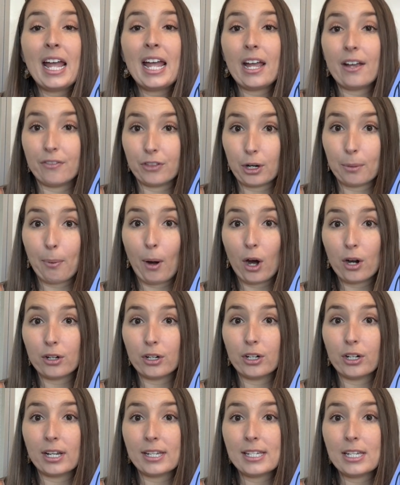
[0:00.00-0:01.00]
If their
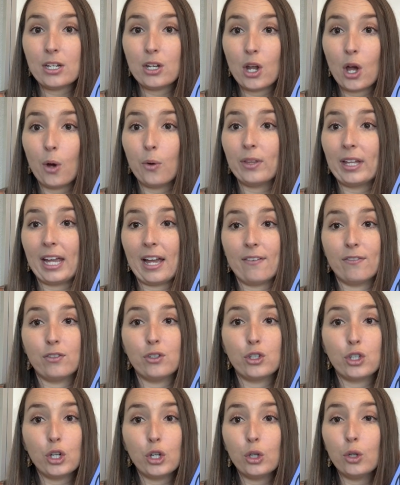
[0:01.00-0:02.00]
partner doesn't know, they have
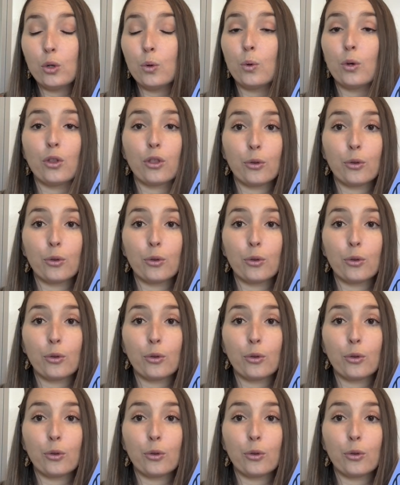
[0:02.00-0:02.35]
two,